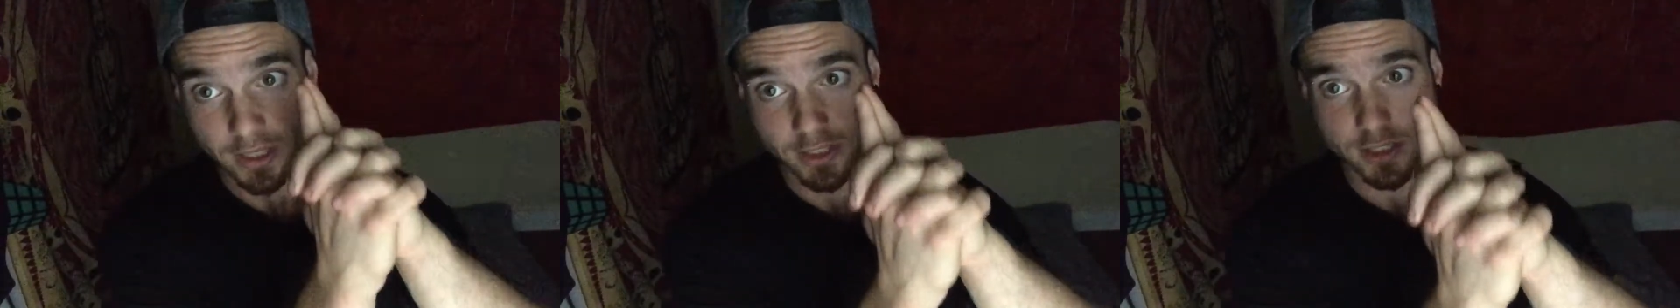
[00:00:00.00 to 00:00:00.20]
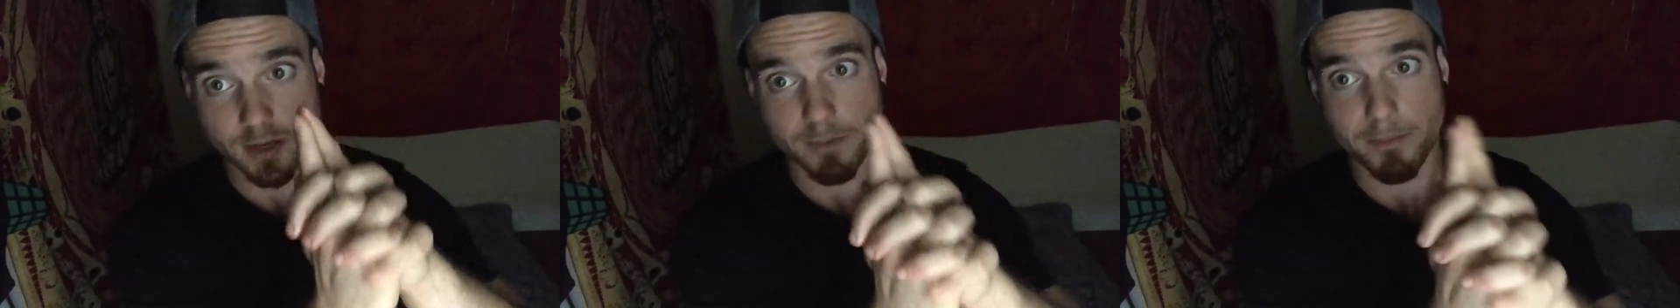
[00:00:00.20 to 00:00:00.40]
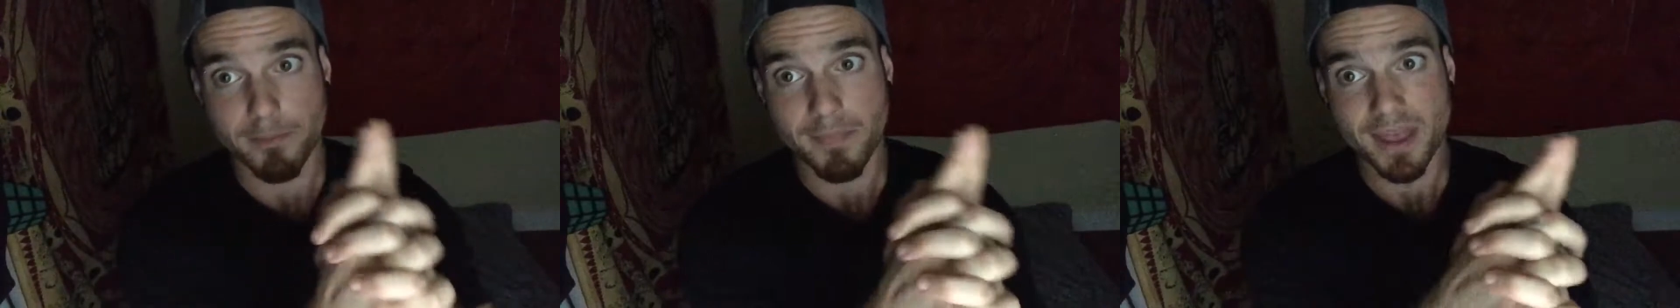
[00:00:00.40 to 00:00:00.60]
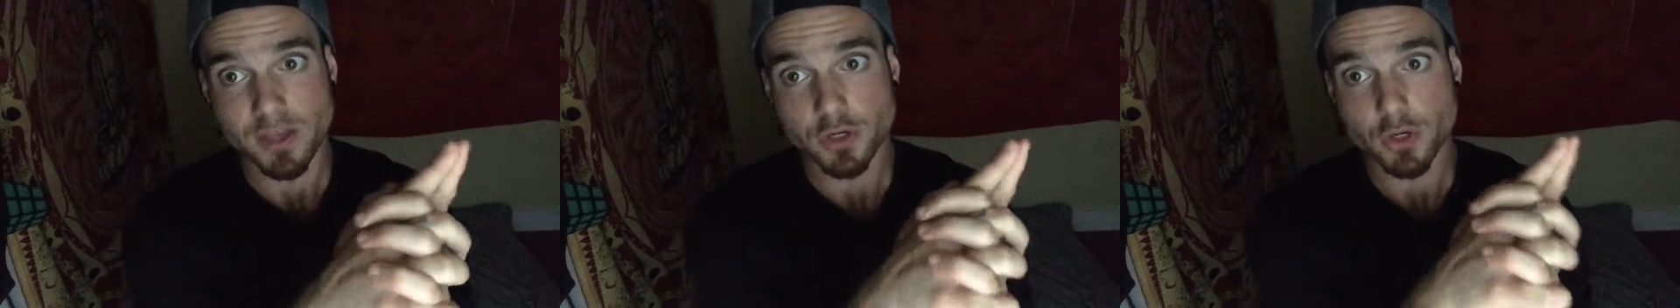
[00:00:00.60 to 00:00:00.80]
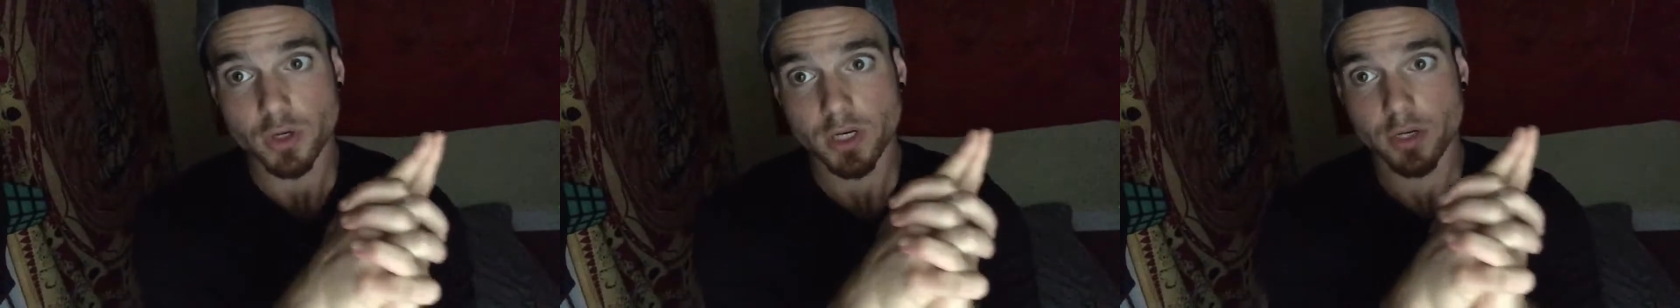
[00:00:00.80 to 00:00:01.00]
to
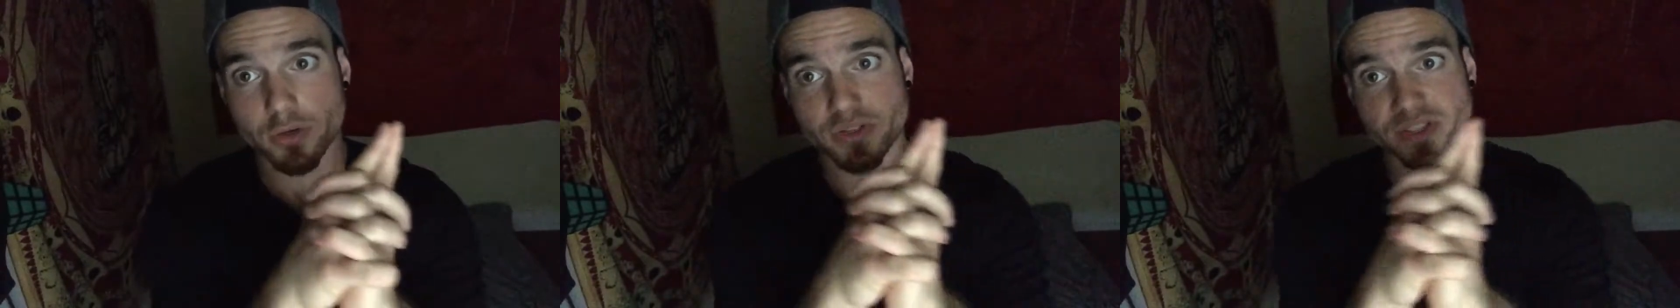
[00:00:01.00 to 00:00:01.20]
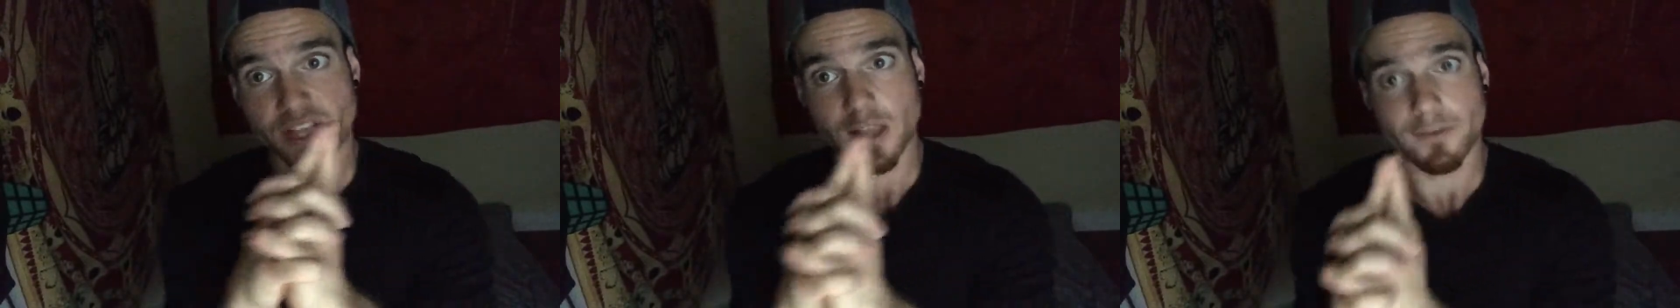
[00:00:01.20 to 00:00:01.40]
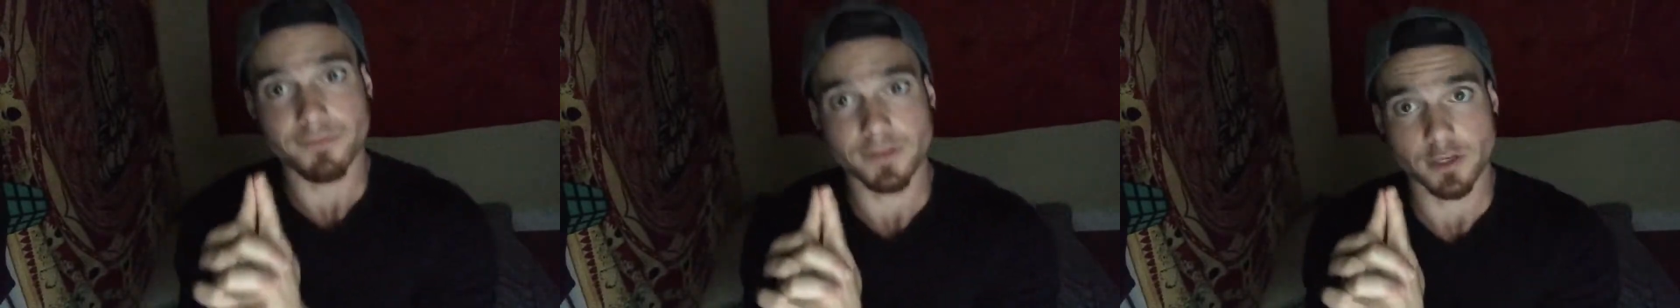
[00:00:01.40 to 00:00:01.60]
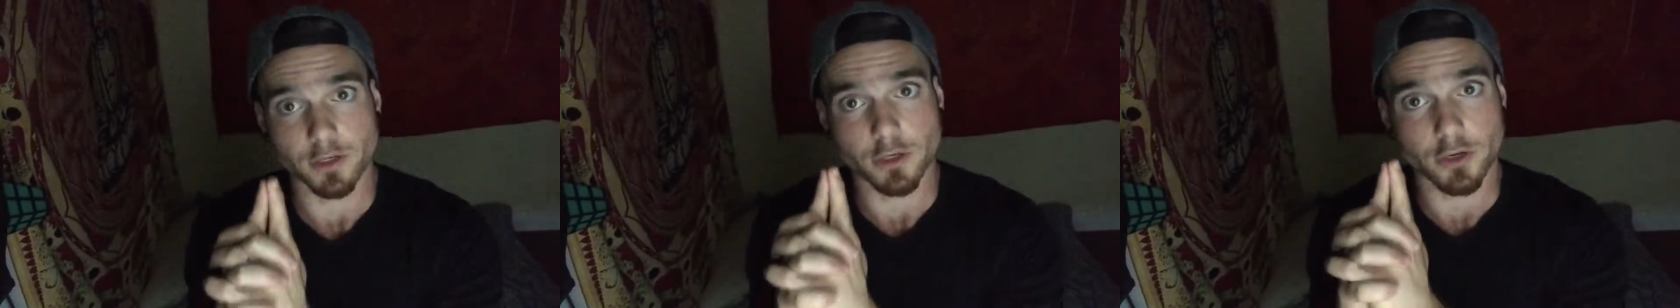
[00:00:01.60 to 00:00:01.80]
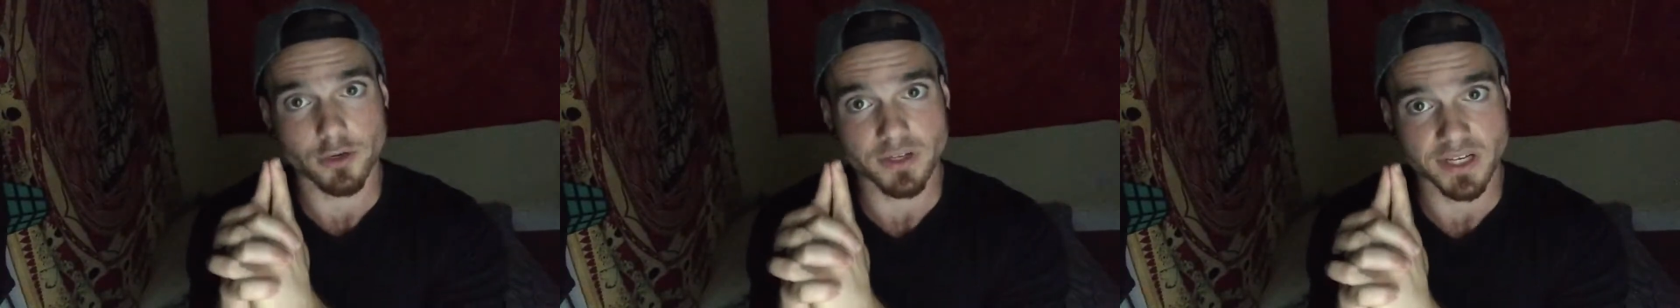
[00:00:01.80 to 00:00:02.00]
measure yourself and your
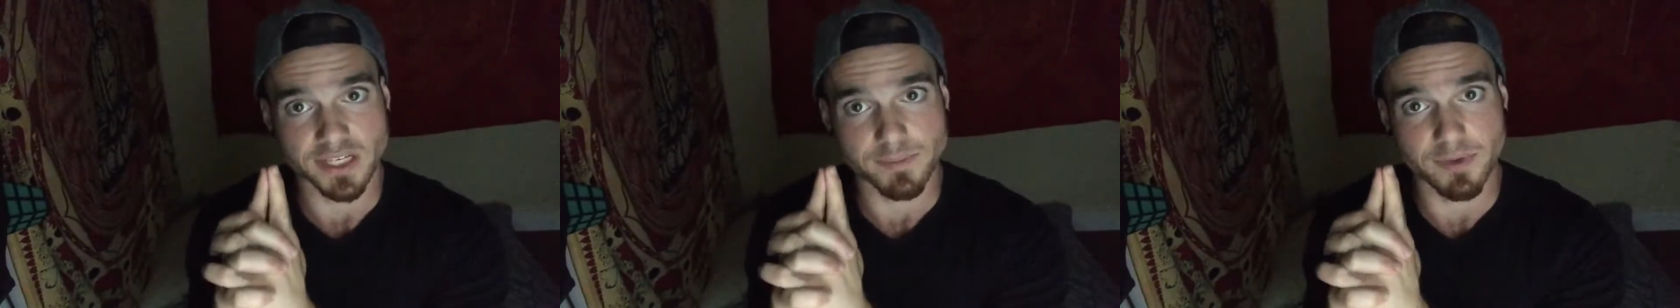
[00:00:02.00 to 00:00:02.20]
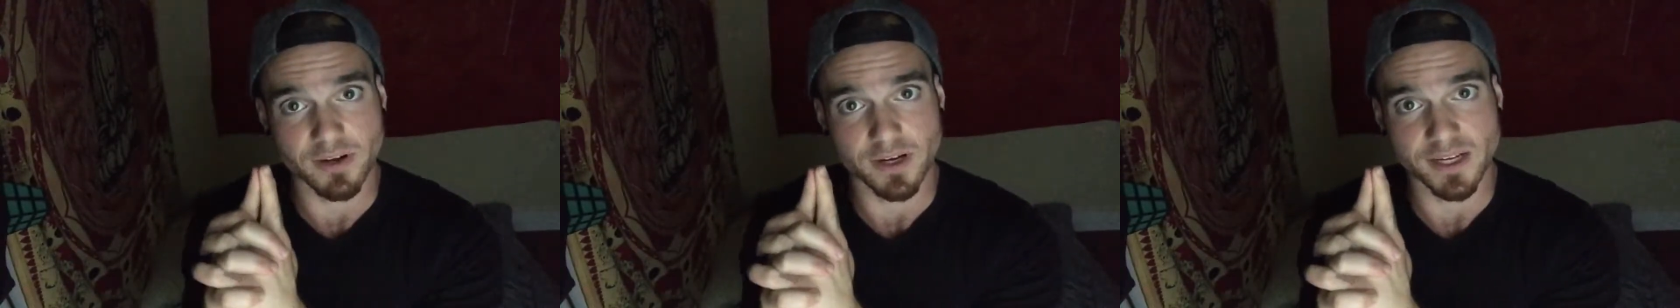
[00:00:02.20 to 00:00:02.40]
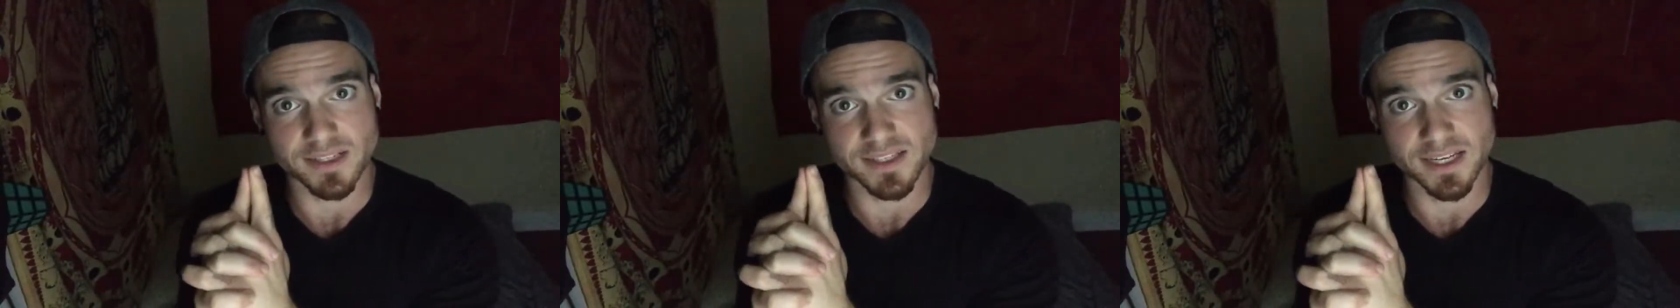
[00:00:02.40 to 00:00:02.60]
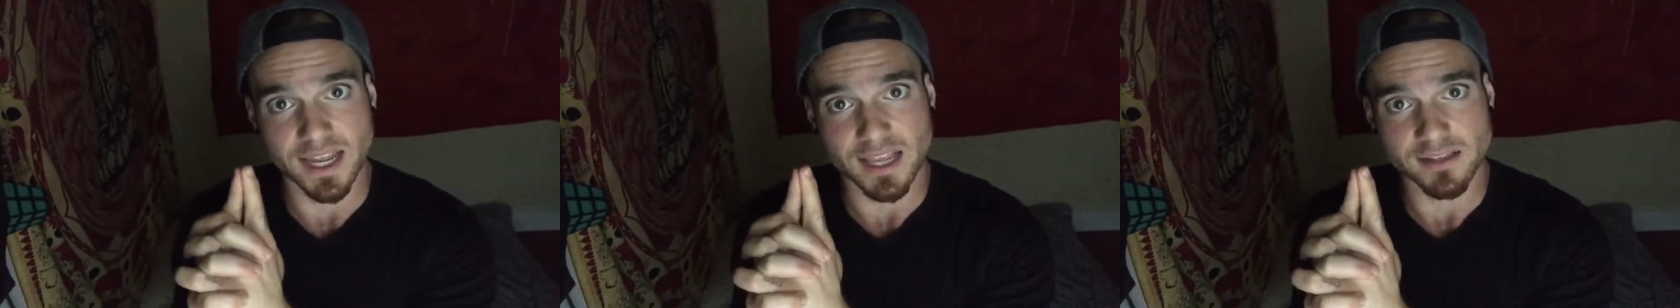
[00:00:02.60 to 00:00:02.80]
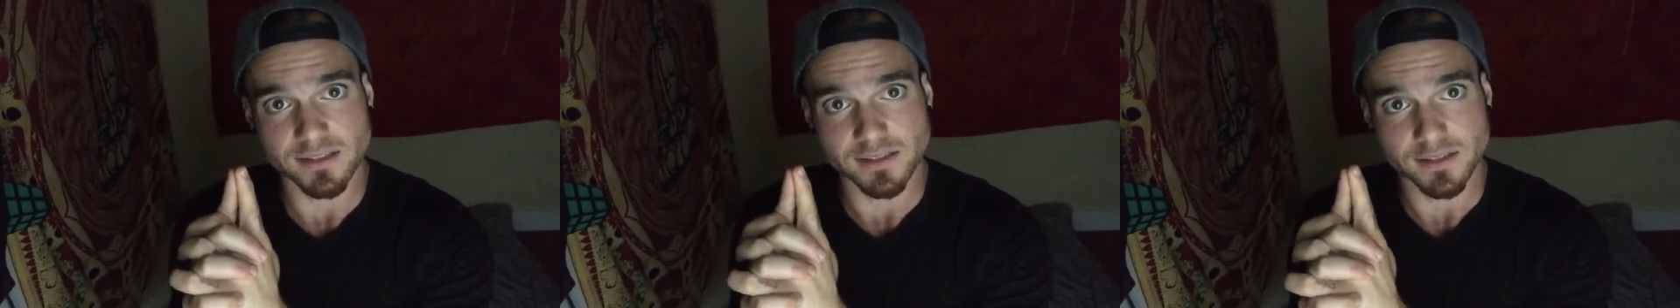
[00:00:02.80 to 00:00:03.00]
current experience
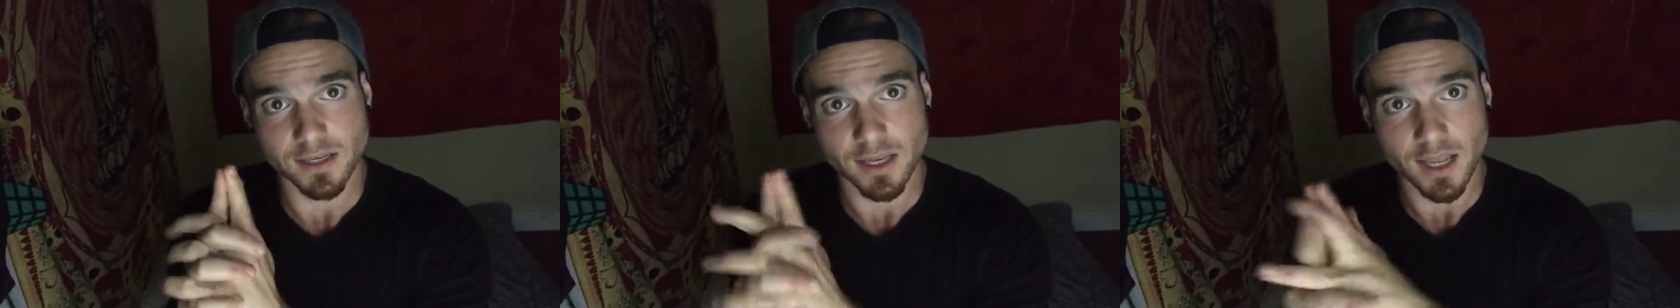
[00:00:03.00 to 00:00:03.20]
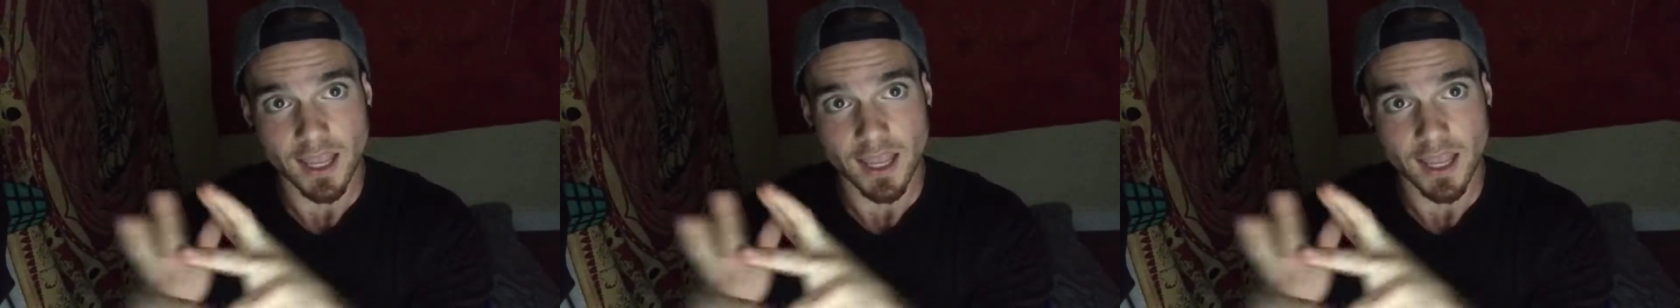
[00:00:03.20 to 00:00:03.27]
against,